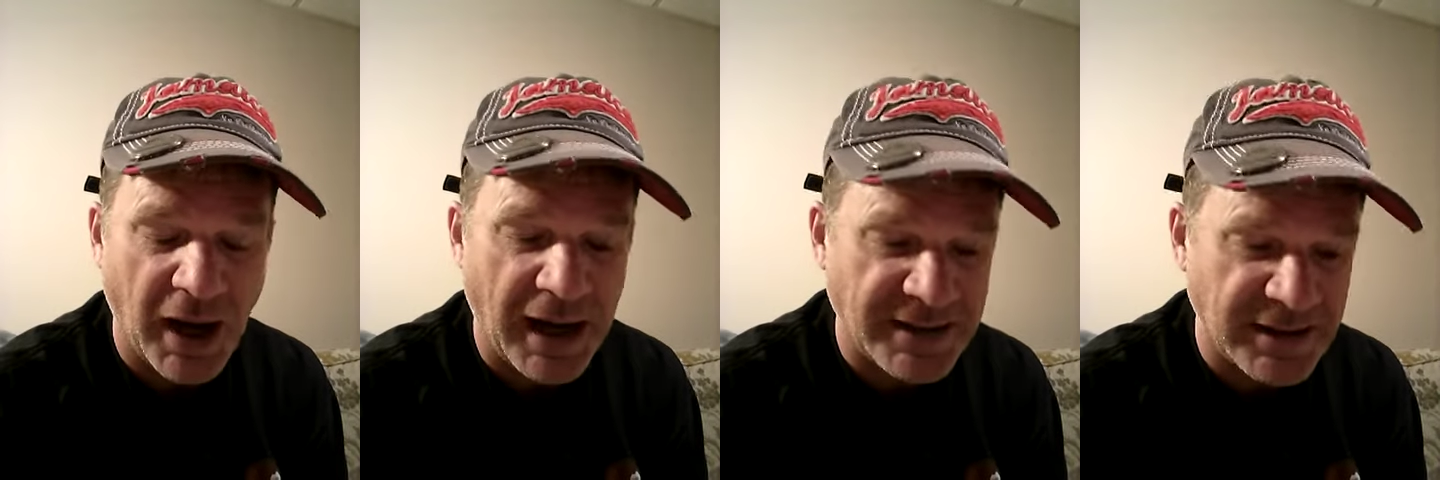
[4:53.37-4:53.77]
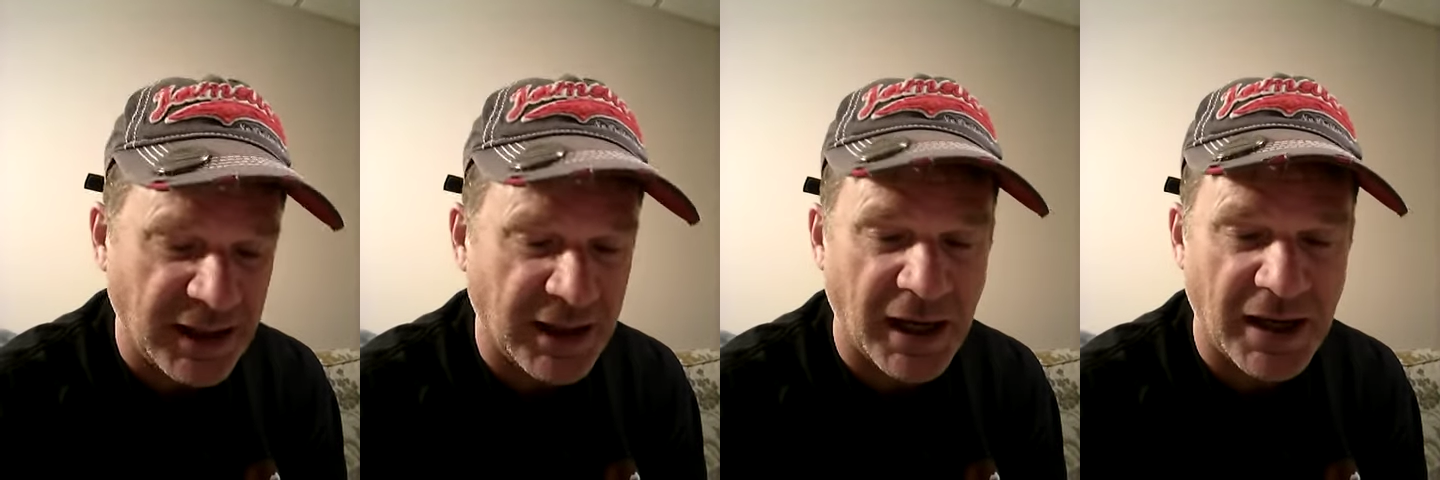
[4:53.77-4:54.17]
I
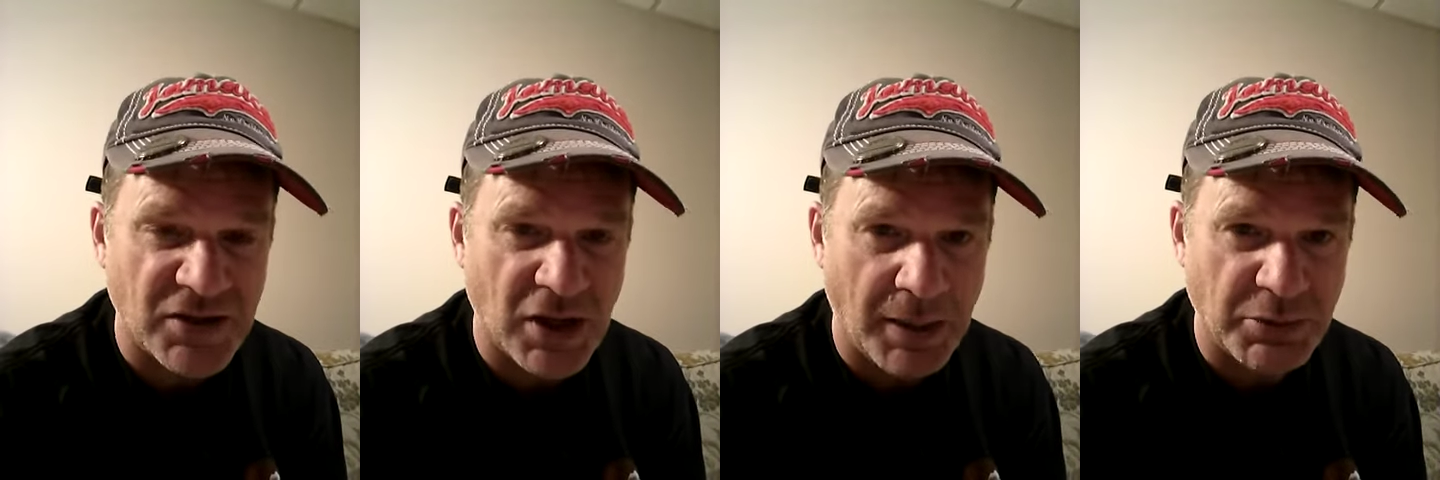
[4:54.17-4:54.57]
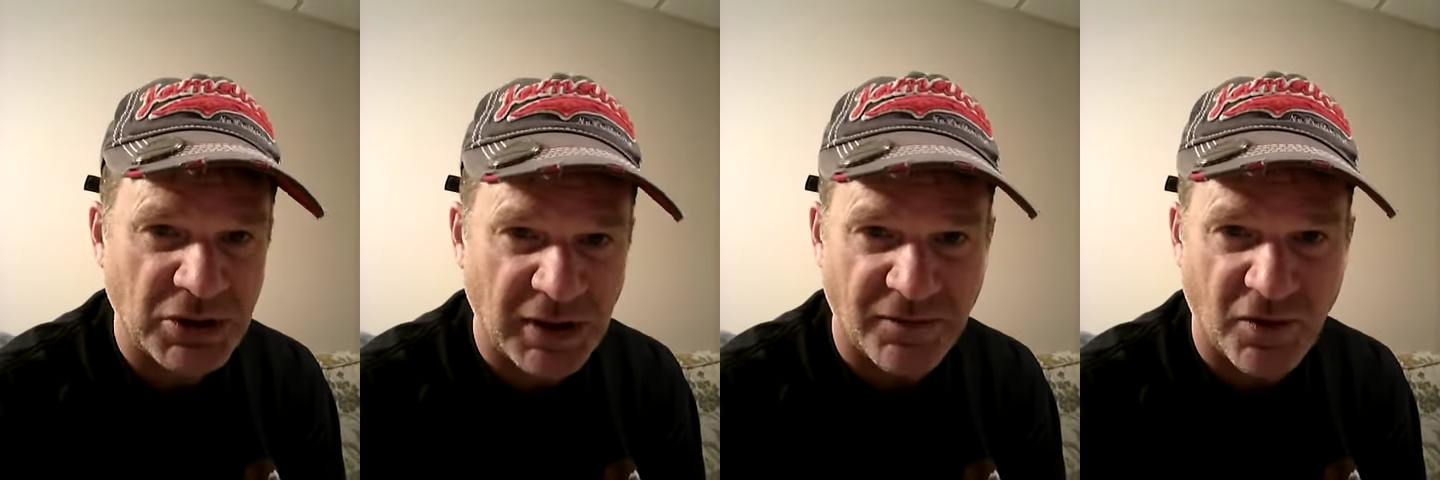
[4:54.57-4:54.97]
did, and I stopped
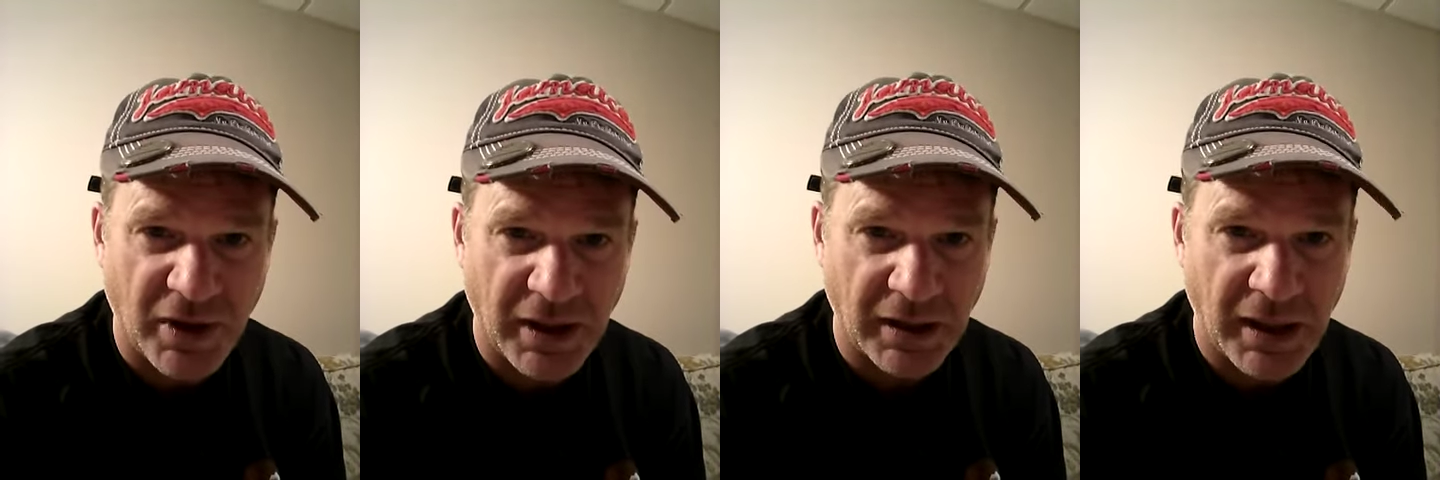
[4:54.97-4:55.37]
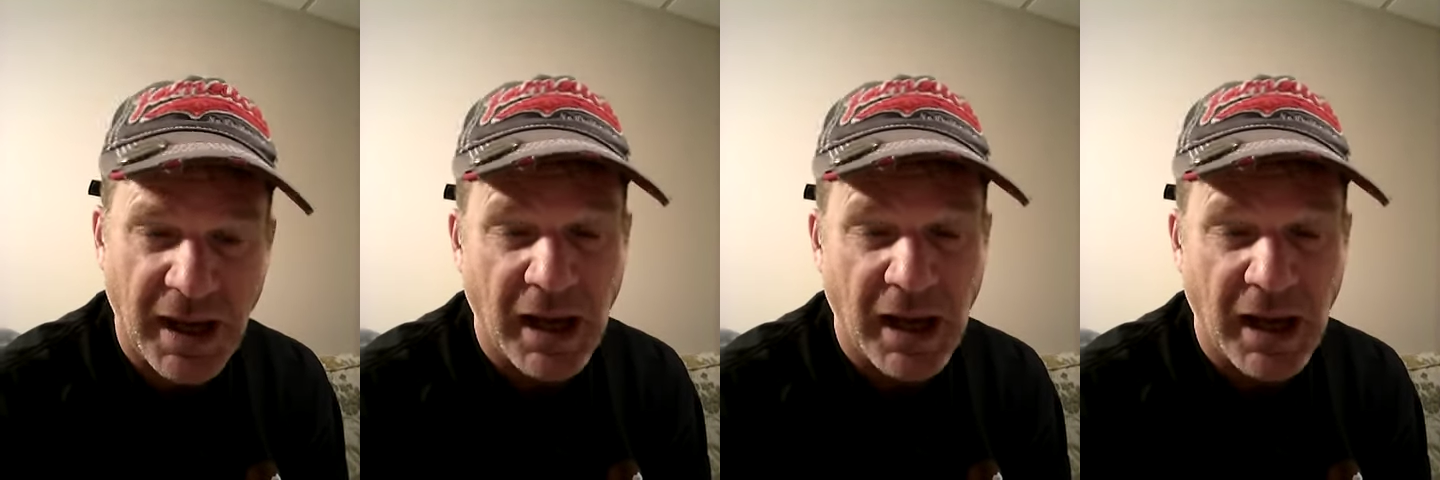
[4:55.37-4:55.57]
shivering.